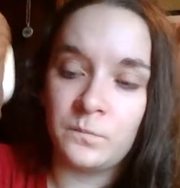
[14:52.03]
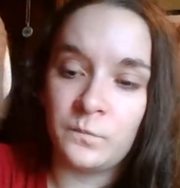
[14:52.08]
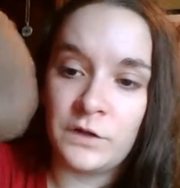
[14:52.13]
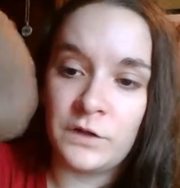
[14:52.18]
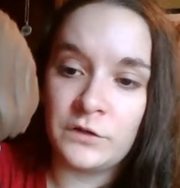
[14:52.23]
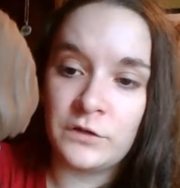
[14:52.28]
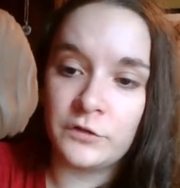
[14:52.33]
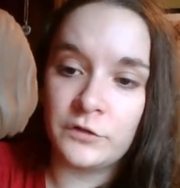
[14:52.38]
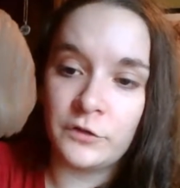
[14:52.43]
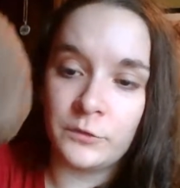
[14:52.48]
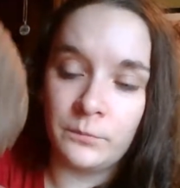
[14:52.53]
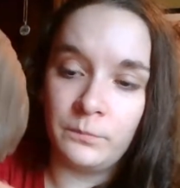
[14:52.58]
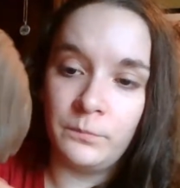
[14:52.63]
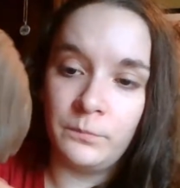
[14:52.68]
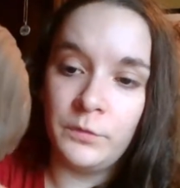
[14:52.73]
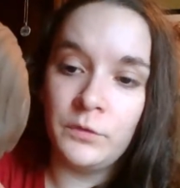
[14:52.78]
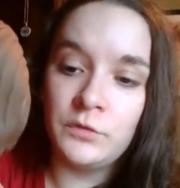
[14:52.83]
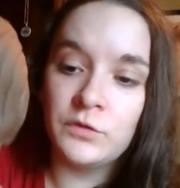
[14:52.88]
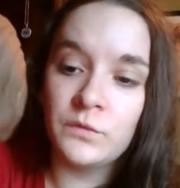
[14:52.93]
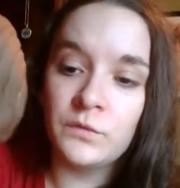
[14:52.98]
Rendered her
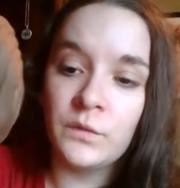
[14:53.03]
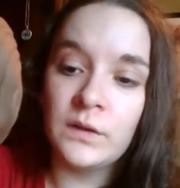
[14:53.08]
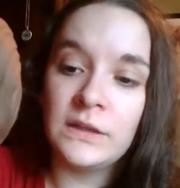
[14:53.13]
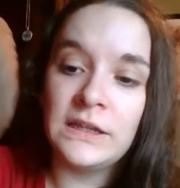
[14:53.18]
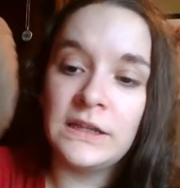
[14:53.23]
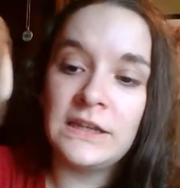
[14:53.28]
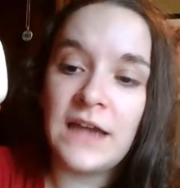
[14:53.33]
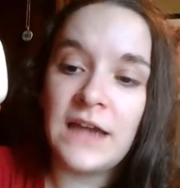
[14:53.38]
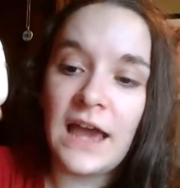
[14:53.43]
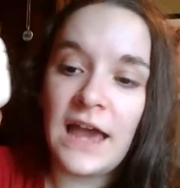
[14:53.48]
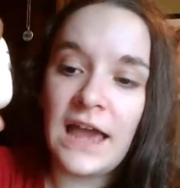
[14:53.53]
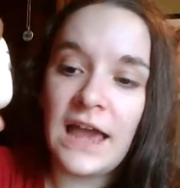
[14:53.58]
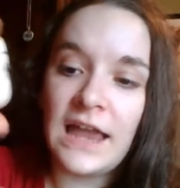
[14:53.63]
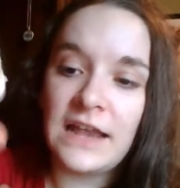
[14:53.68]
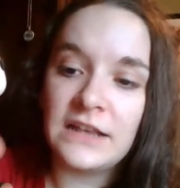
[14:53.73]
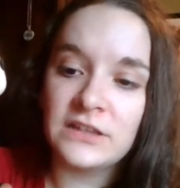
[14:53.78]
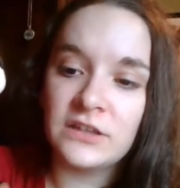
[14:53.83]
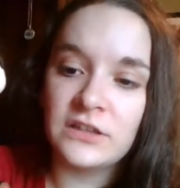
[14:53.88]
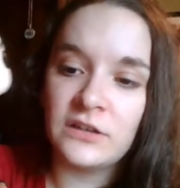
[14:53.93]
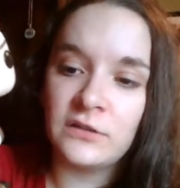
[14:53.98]
boots really
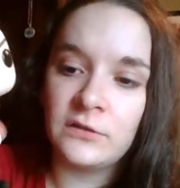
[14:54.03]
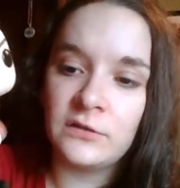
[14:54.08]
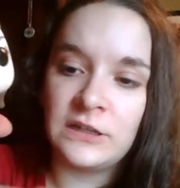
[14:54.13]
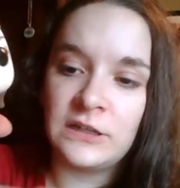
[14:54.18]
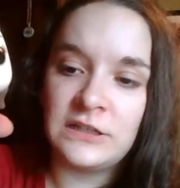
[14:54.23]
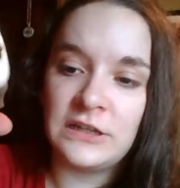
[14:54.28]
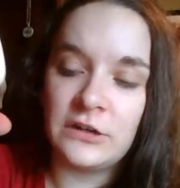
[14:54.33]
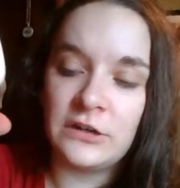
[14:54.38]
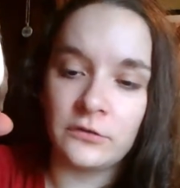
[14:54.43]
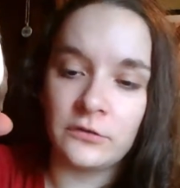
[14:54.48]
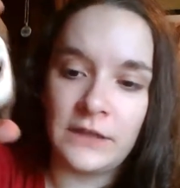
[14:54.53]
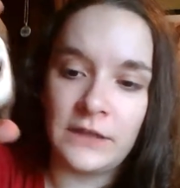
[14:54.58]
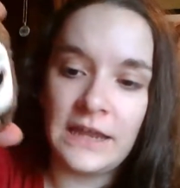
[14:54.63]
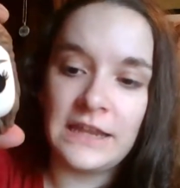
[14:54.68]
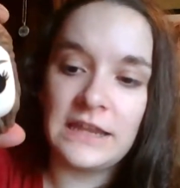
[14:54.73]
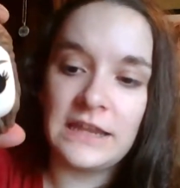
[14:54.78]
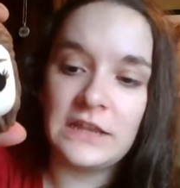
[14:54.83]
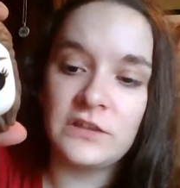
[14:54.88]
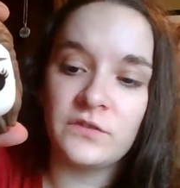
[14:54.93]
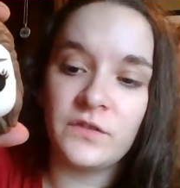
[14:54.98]
nice. They did her
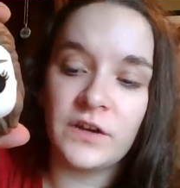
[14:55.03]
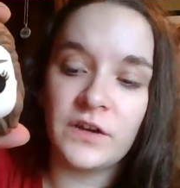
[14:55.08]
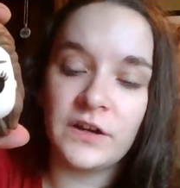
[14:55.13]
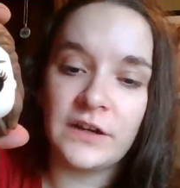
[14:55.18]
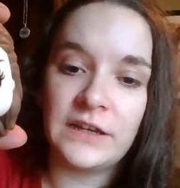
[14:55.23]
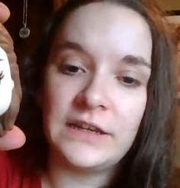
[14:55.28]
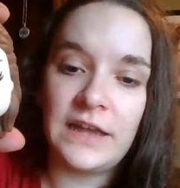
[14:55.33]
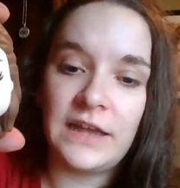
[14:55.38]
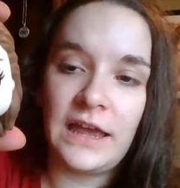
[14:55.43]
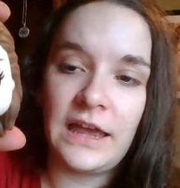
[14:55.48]
leggings very